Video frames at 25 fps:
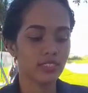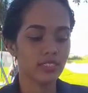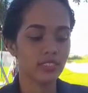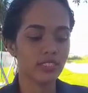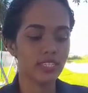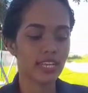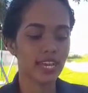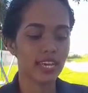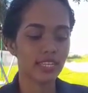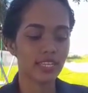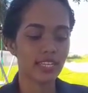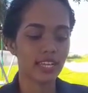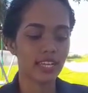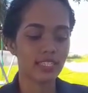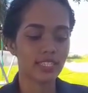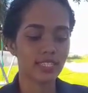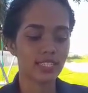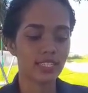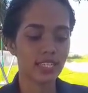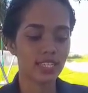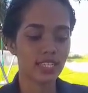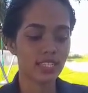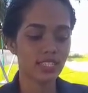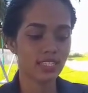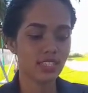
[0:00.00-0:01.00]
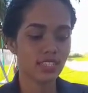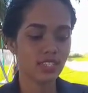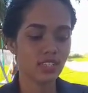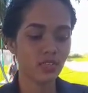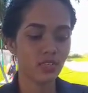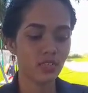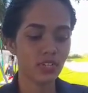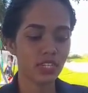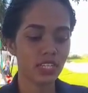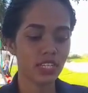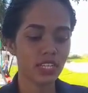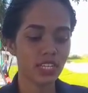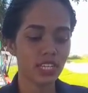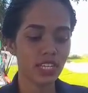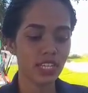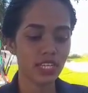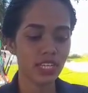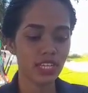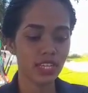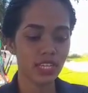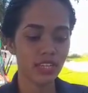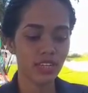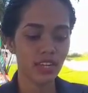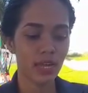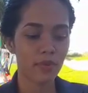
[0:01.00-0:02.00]
that assists the reading
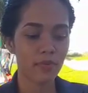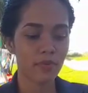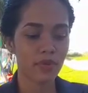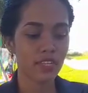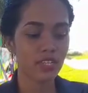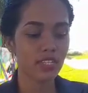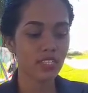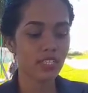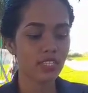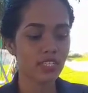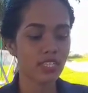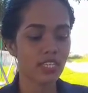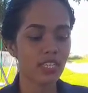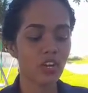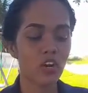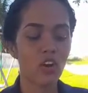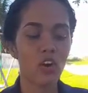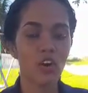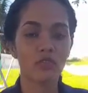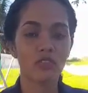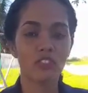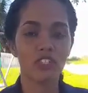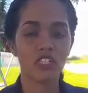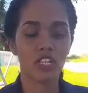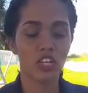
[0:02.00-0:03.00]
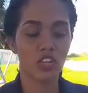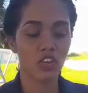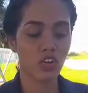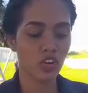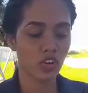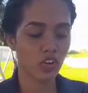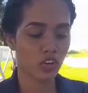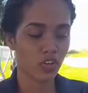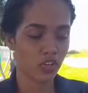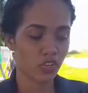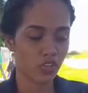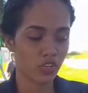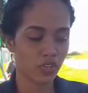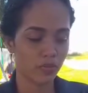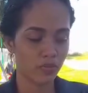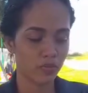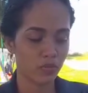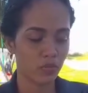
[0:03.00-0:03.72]
ability of the learner.